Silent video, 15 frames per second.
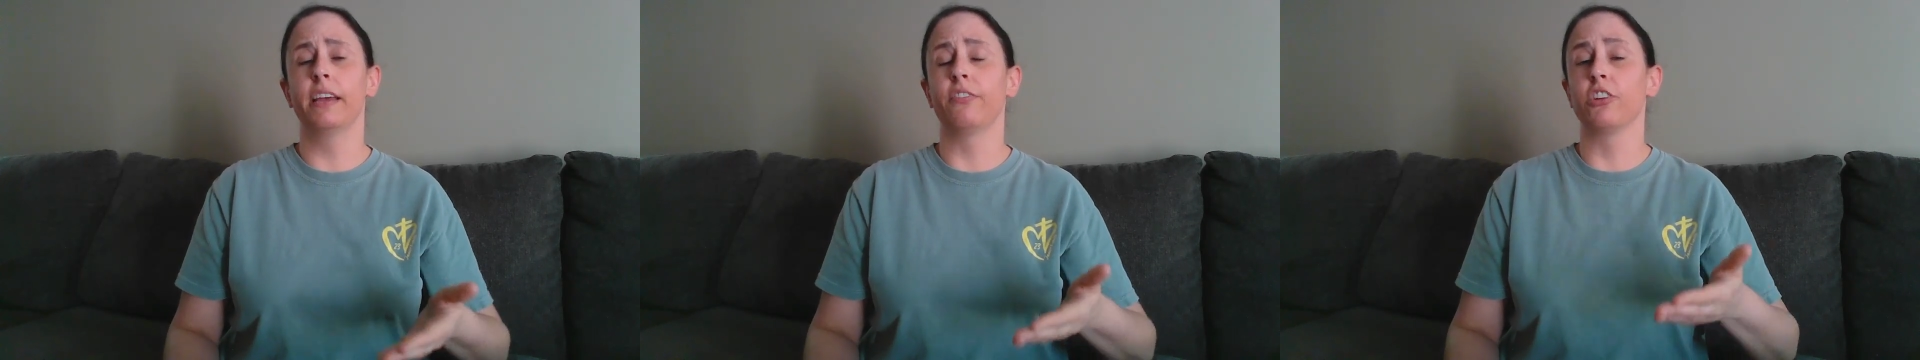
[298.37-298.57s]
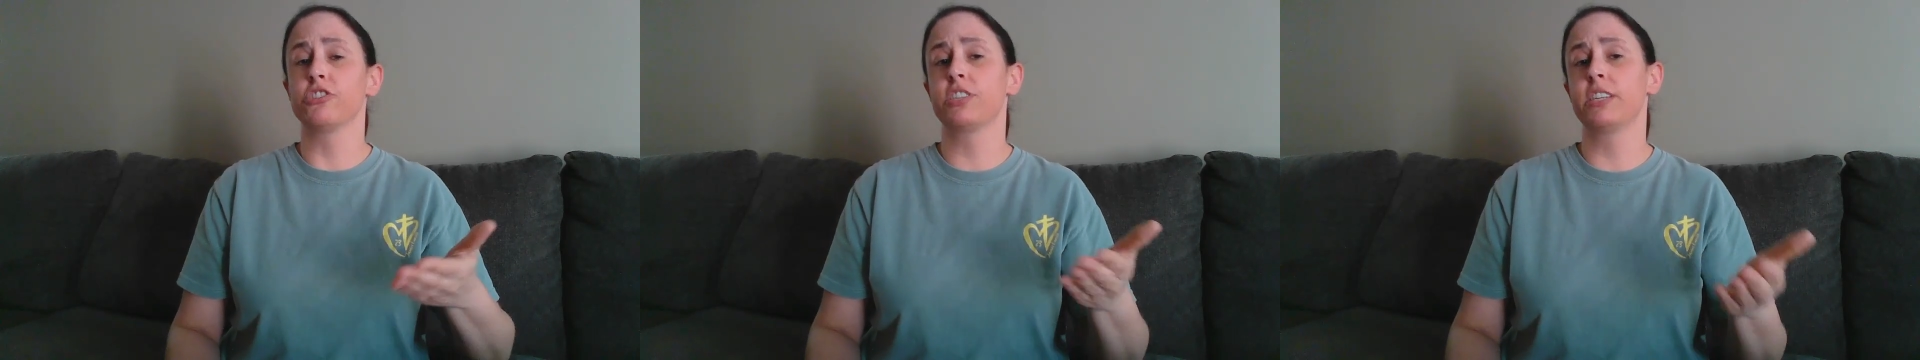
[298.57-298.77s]

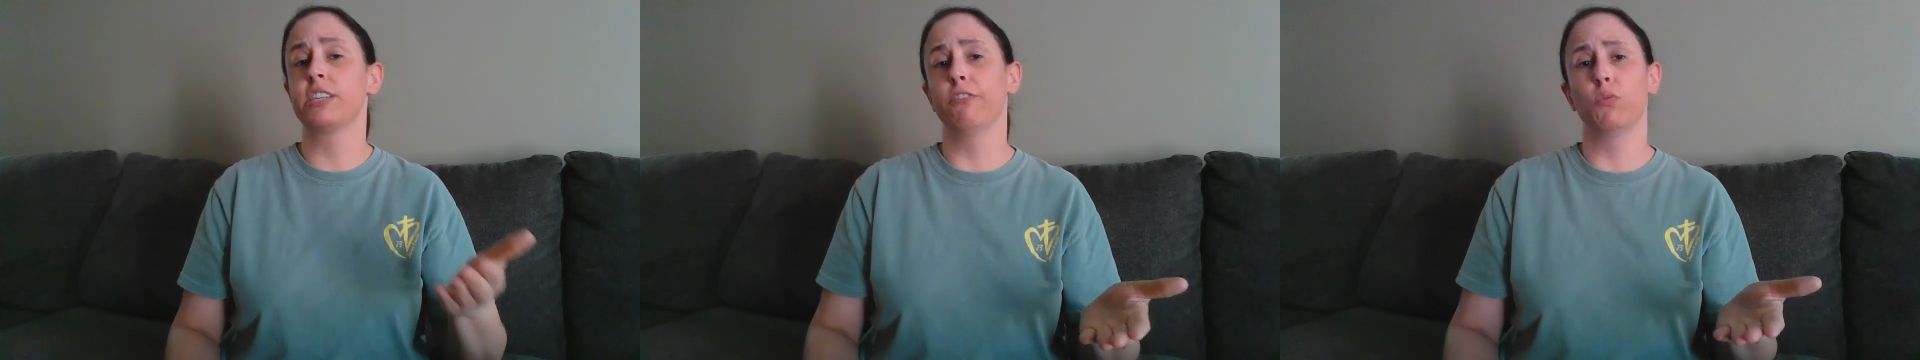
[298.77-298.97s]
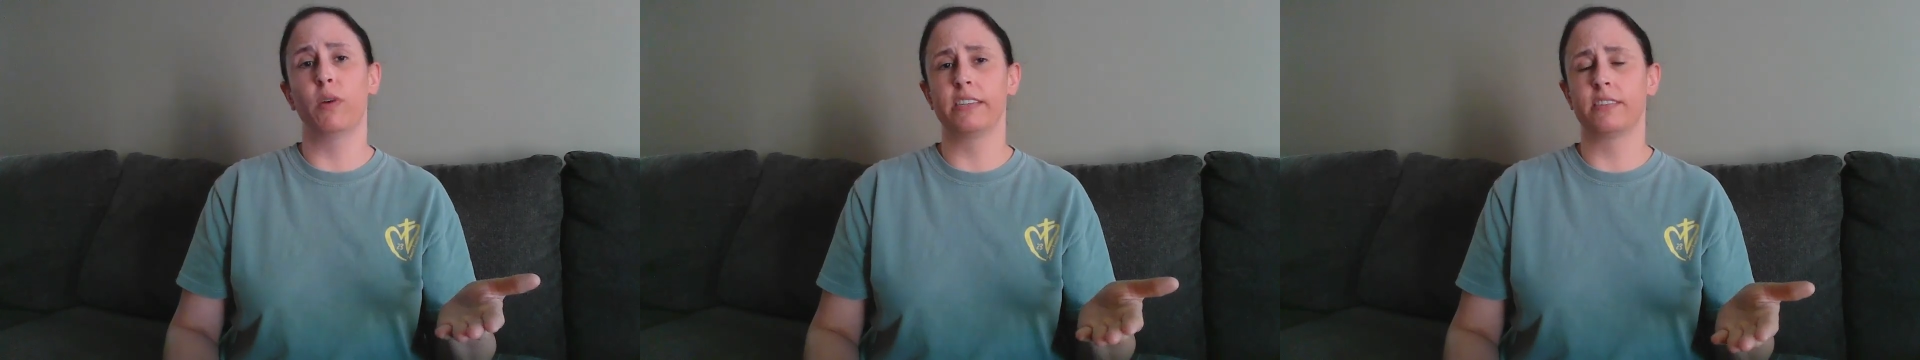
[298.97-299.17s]
and there's
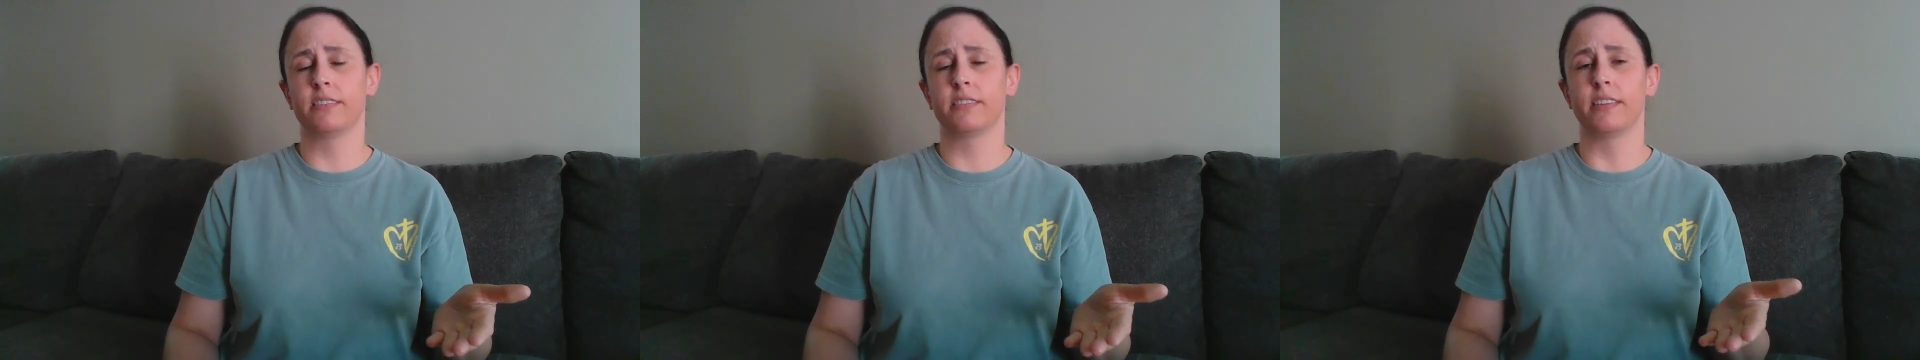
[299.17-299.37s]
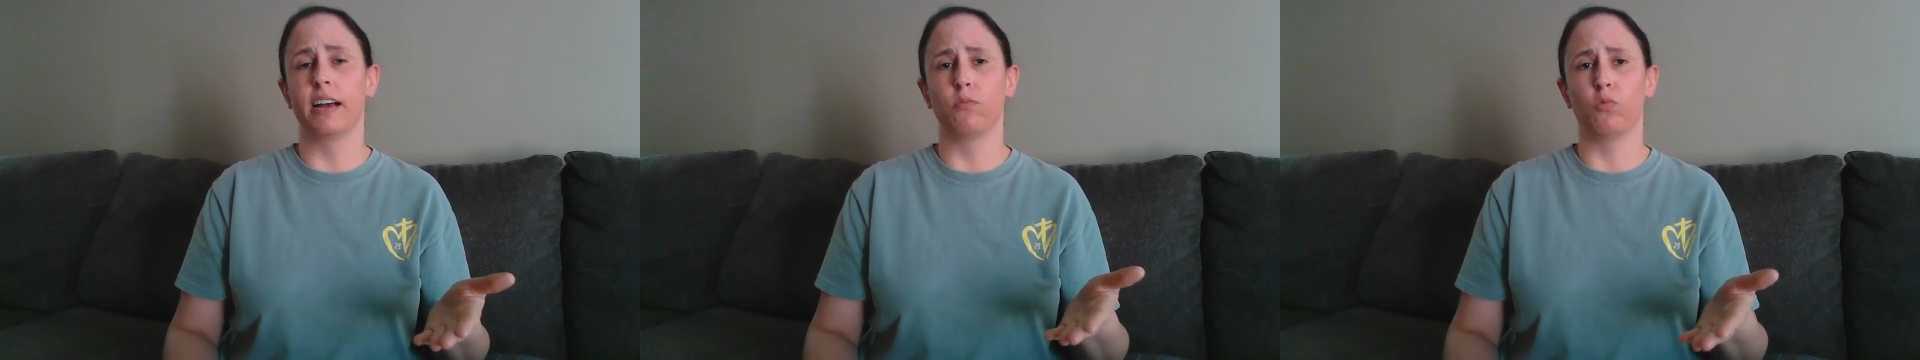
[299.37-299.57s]
different ways to
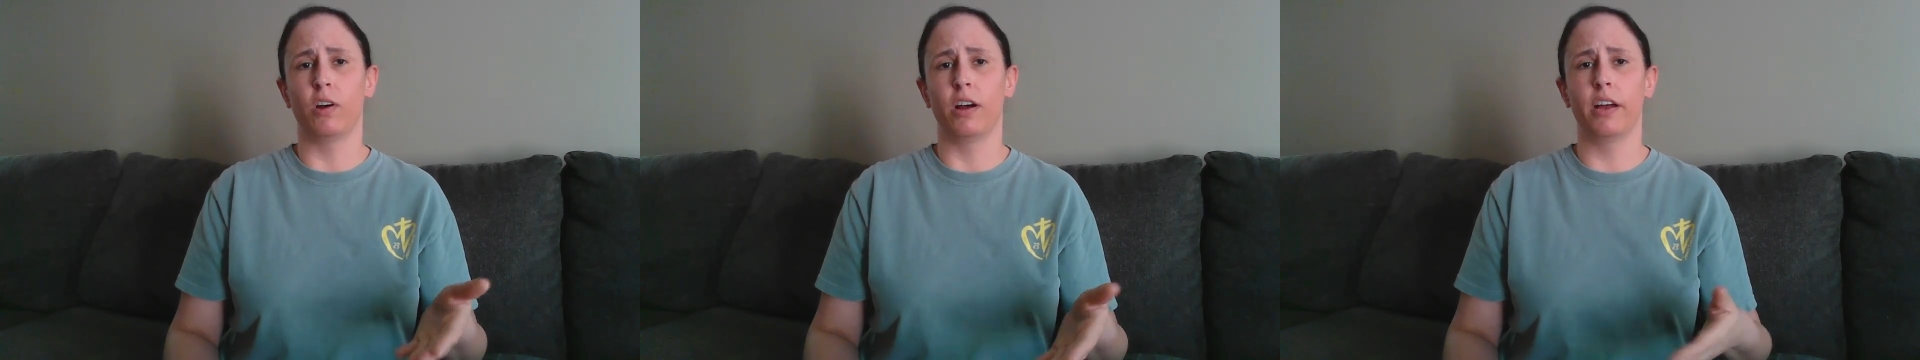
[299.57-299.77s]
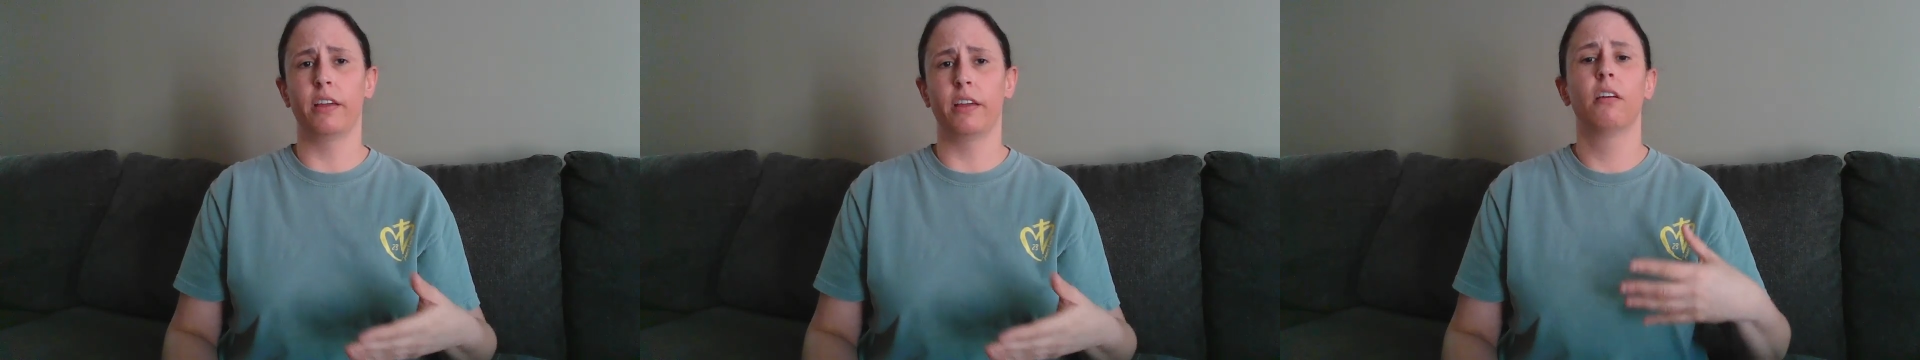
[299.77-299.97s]
sign
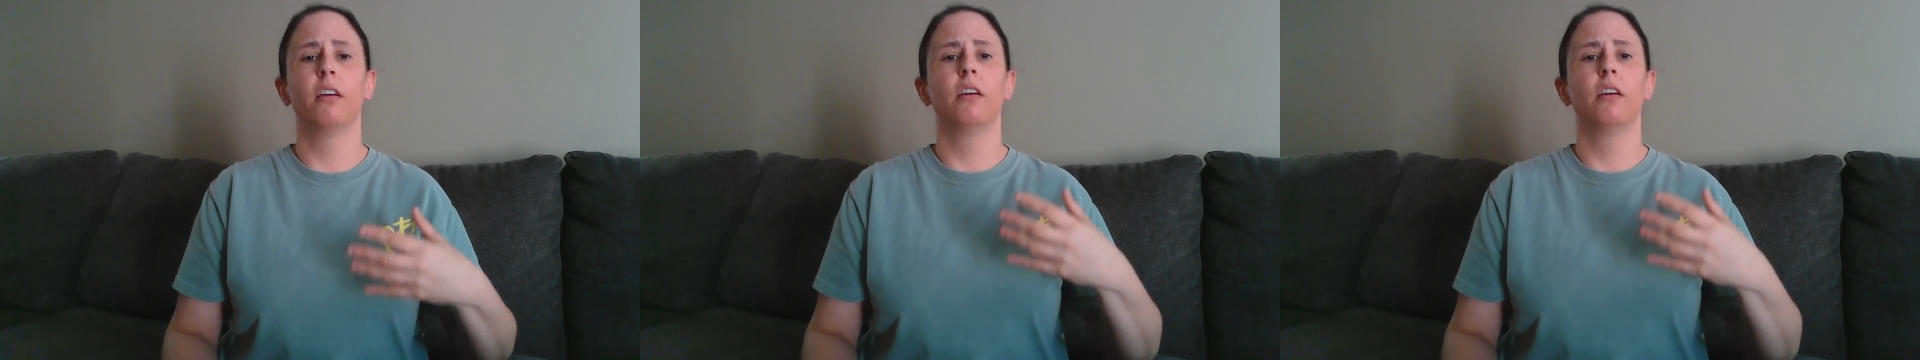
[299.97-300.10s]
why.